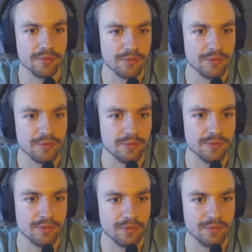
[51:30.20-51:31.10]

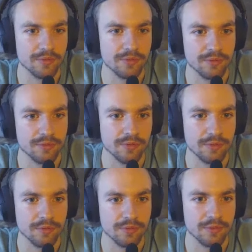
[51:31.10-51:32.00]

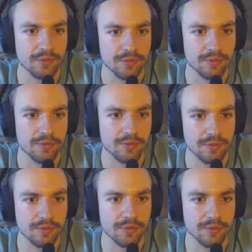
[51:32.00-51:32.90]

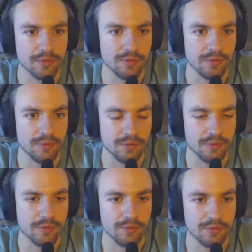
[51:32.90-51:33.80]

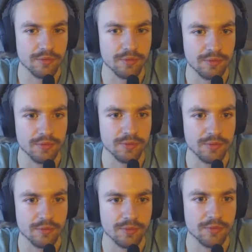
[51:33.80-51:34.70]

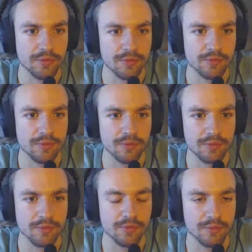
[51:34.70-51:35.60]

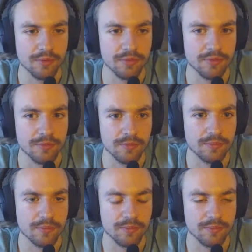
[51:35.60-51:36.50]

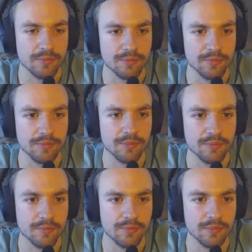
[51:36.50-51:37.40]
The person shown says nothing.